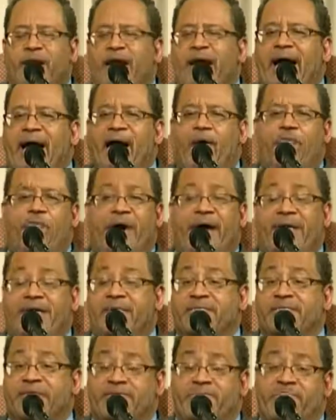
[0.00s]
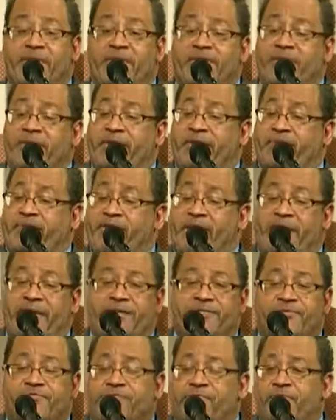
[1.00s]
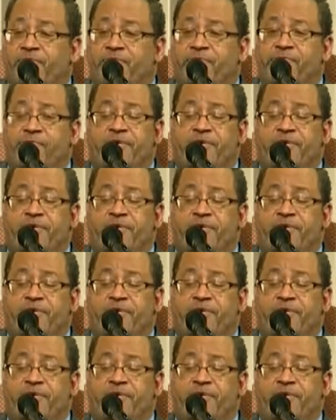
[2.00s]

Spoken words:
how whiteness has been an advantage for you.